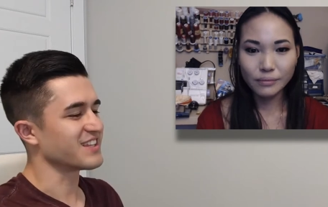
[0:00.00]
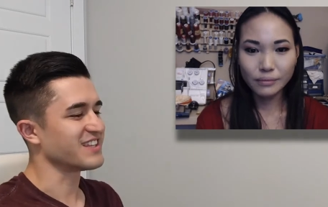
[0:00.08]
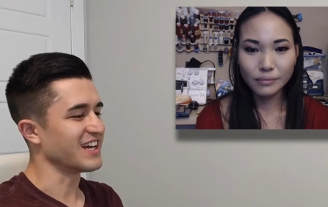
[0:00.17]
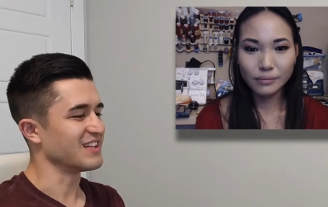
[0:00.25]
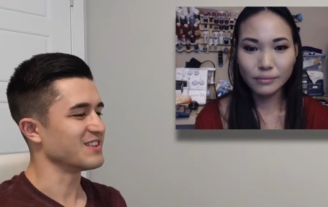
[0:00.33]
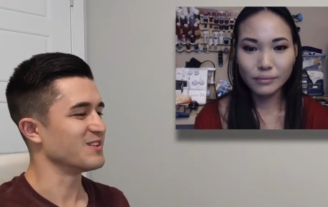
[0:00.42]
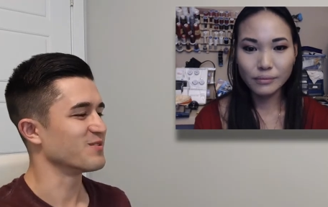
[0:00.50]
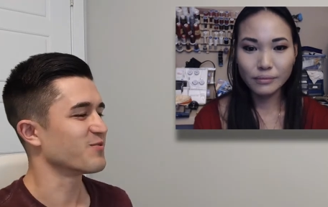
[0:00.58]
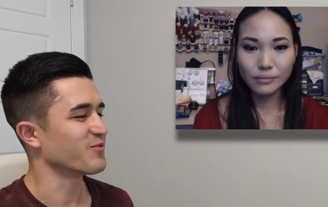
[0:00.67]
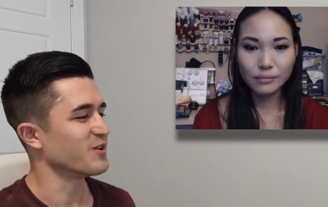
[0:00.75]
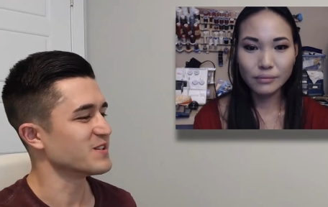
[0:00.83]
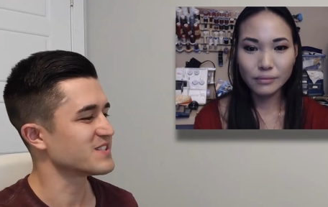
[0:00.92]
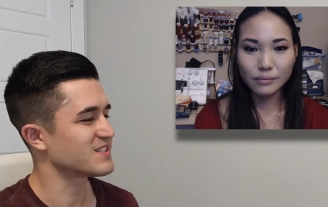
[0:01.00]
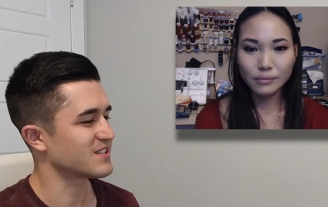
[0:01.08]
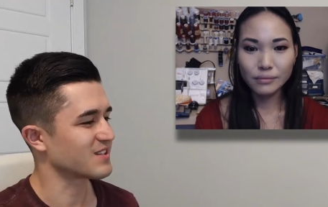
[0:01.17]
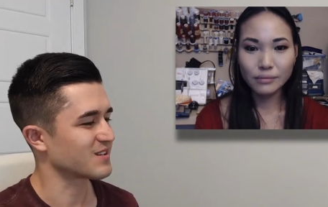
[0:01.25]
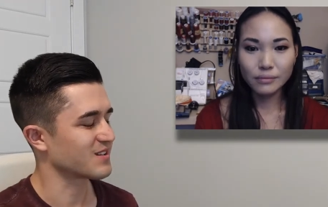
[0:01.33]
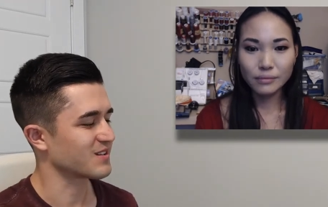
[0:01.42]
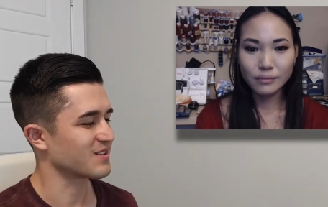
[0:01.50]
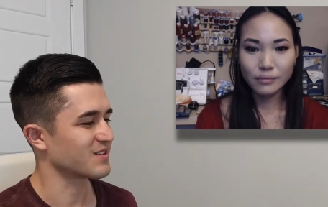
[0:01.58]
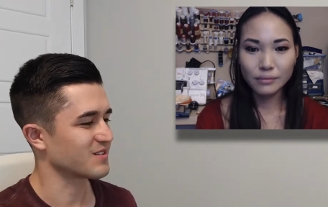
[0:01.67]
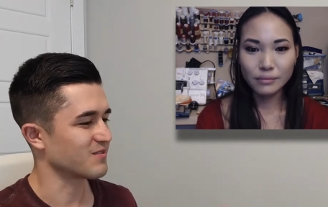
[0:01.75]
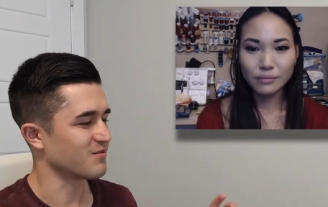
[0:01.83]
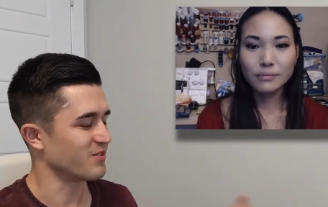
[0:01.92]
Speaker 1: get the first
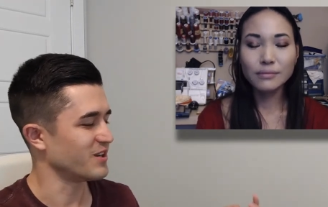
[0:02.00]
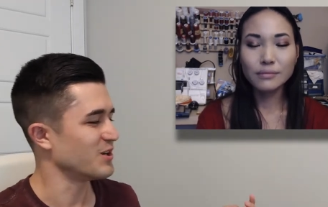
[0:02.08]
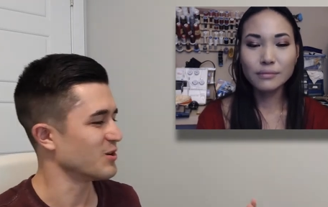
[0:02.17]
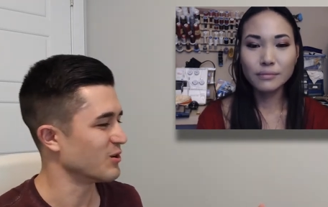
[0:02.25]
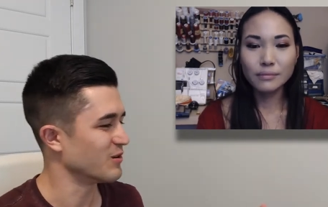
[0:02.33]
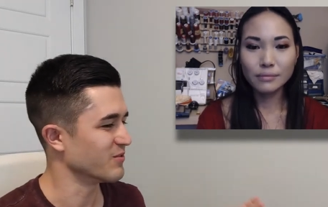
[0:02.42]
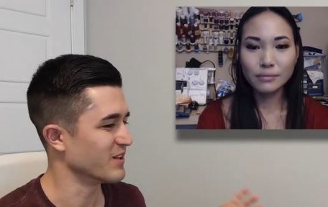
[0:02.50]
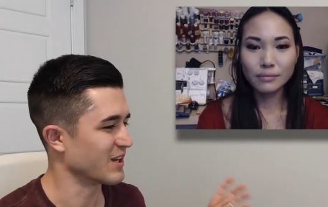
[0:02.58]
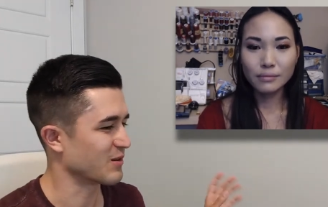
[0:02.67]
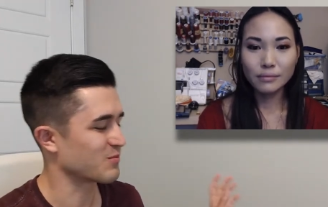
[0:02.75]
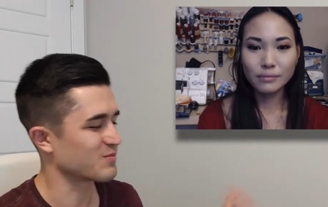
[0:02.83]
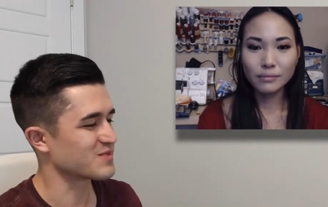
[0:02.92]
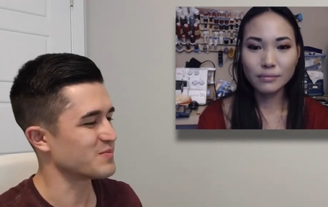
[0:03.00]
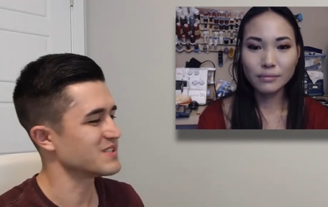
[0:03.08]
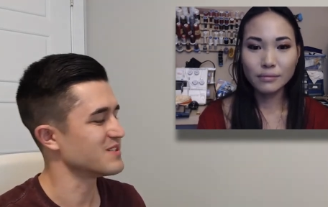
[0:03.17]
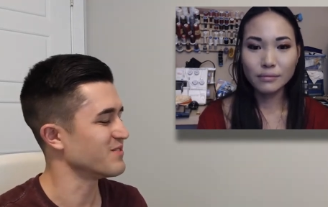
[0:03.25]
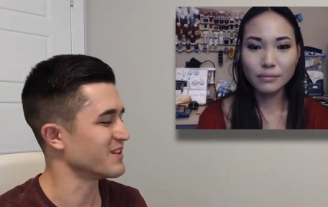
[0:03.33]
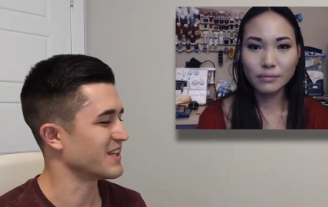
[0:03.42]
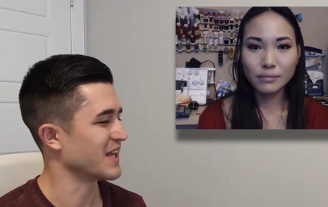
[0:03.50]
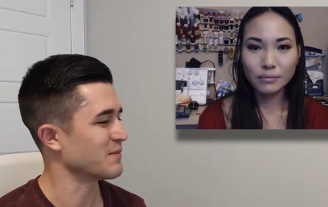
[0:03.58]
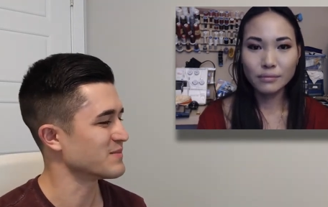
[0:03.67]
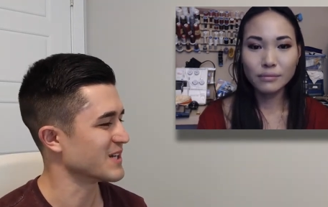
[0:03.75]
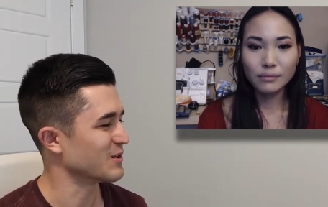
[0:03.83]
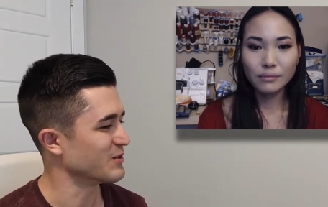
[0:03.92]
video of like specific
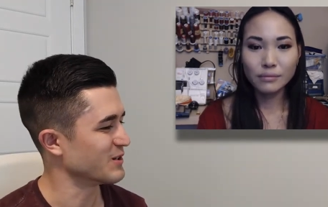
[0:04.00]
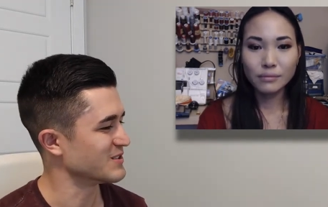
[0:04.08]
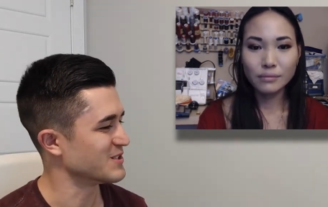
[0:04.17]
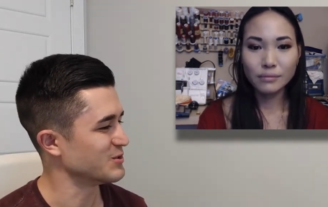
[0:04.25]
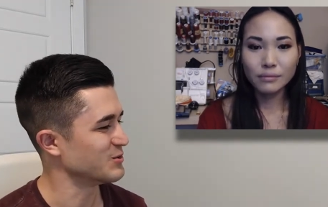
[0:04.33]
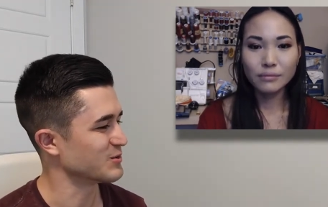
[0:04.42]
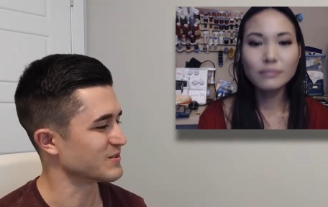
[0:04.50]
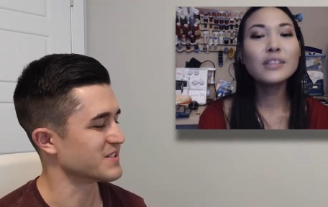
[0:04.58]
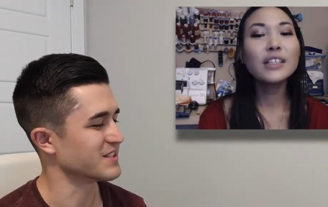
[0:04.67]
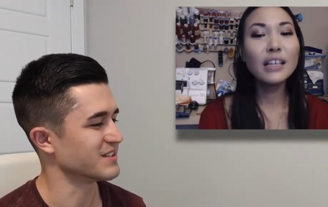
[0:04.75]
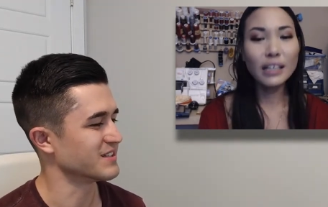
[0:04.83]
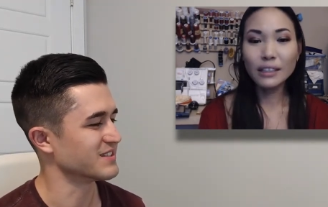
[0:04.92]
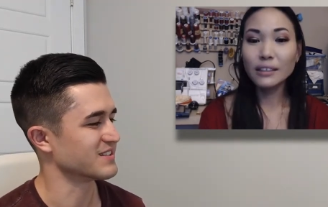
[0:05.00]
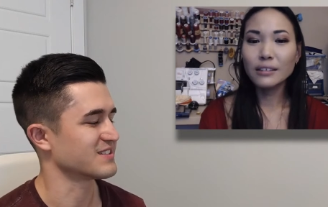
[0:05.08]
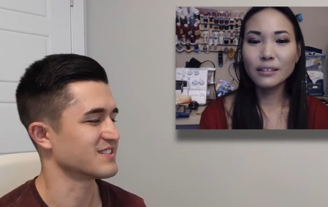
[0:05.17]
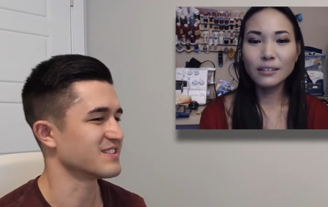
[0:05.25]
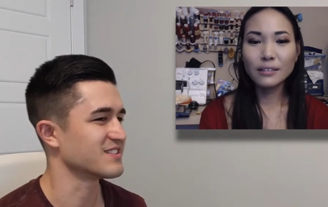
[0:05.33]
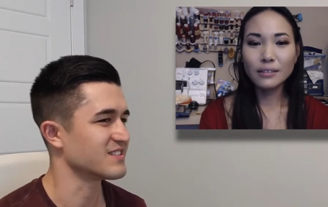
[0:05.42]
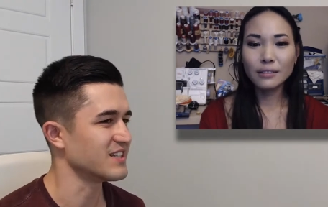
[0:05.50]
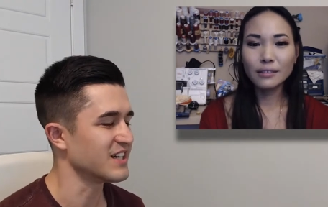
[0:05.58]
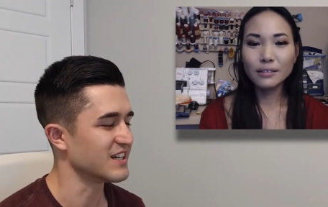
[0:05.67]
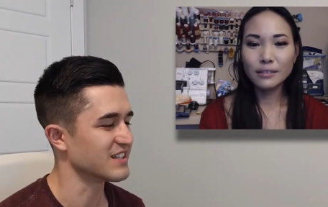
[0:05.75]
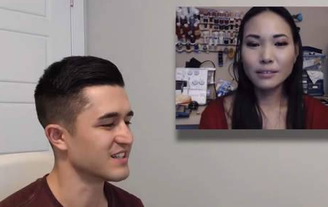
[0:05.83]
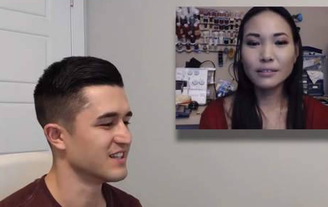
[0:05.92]
games out there too.
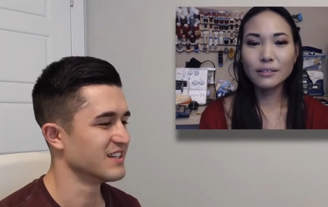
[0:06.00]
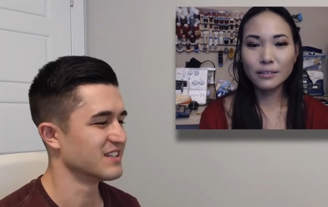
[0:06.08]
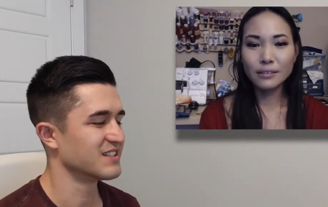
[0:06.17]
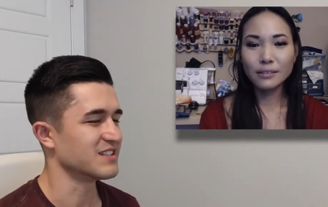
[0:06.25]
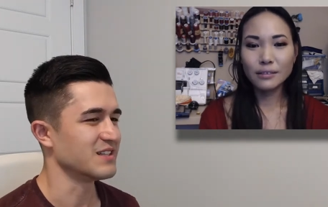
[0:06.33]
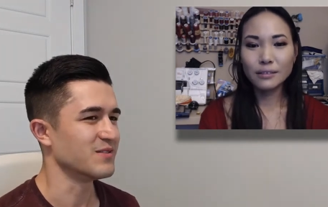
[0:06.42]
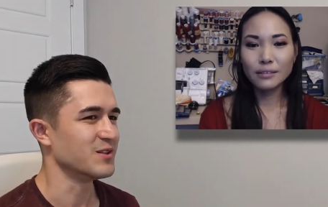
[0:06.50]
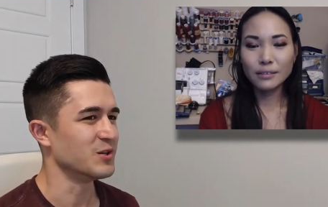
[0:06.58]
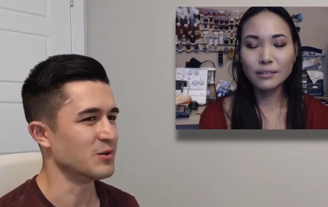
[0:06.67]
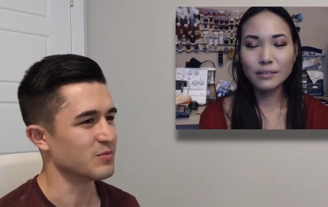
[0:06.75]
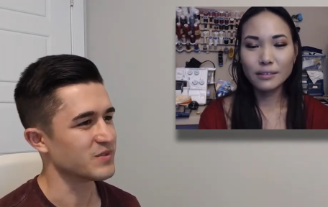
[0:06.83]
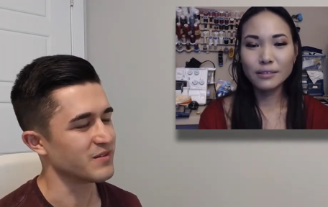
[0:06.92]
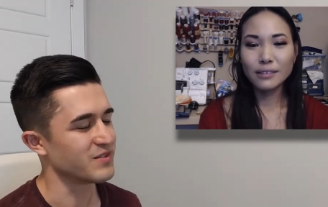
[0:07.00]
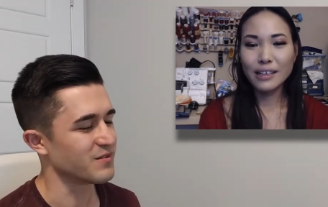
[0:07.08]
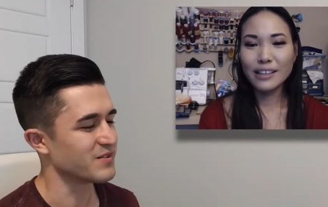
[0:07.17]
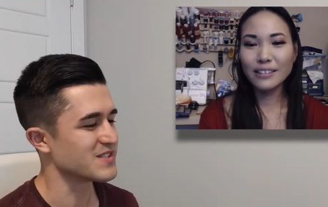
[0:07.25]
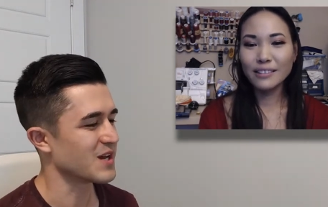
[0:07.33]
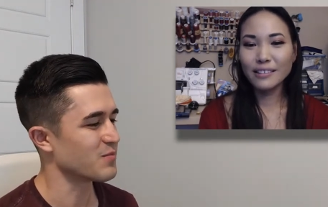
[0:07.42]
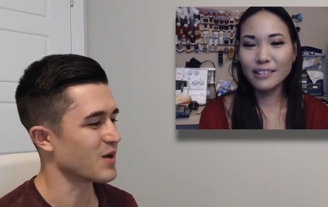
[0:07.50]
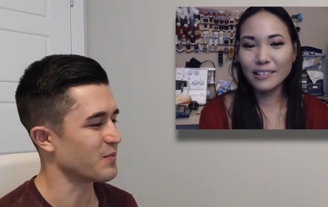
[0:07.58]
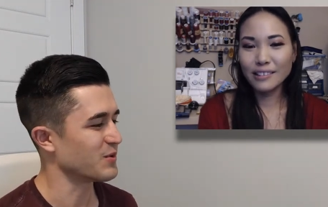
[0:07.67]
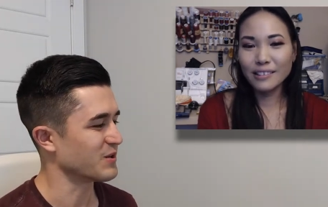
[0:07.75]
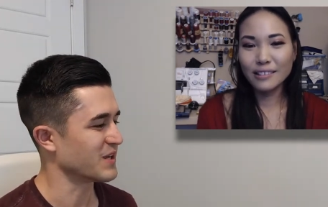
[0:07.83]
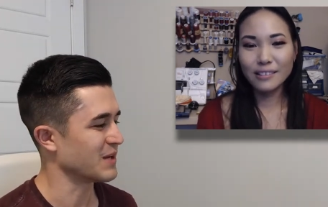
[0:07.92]
yeah. Even though even if it's not a
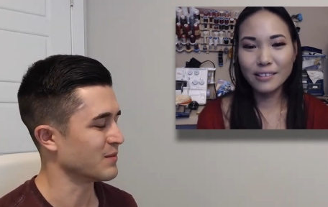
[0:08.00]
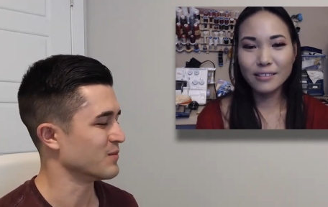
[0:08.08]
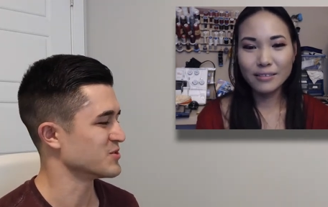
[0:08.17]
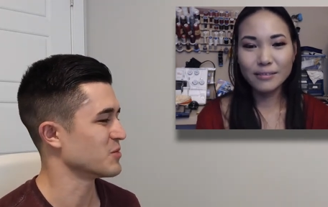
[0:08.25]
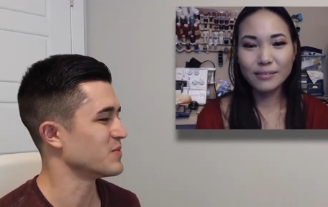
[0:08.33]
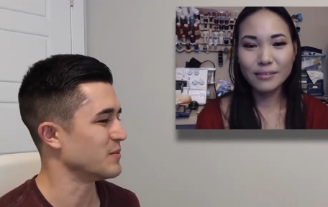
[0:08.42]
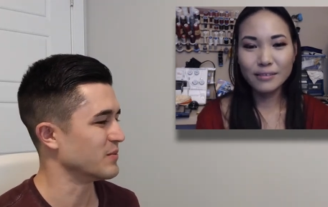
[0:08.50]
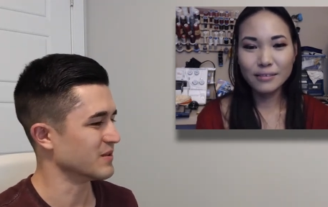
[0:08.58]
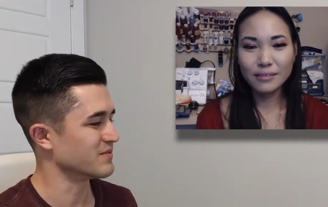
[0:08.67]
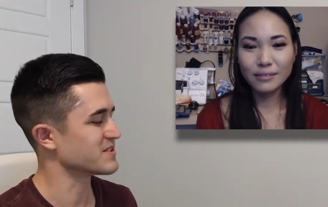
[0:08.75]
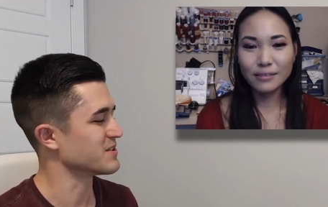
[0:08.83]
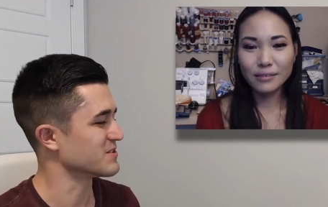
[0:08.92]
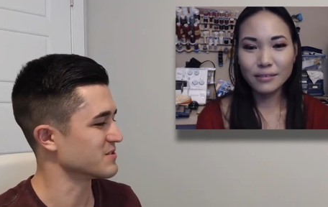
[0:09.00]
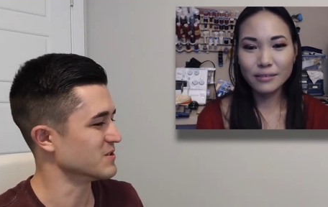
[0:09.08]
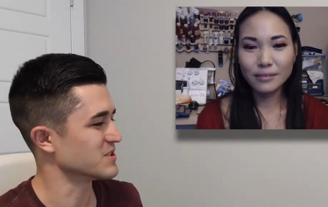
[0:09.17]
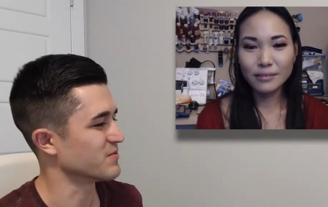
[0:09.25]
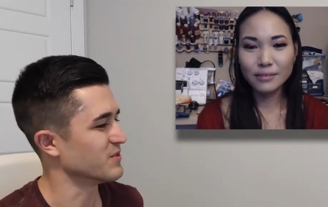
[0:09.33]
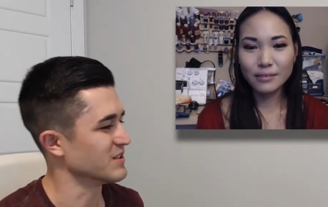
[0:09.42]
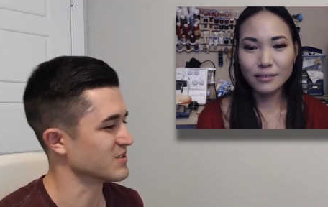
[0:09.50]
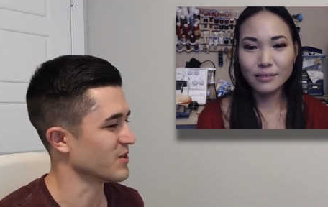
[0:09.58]
popular game, I'm sure people have still searched for it,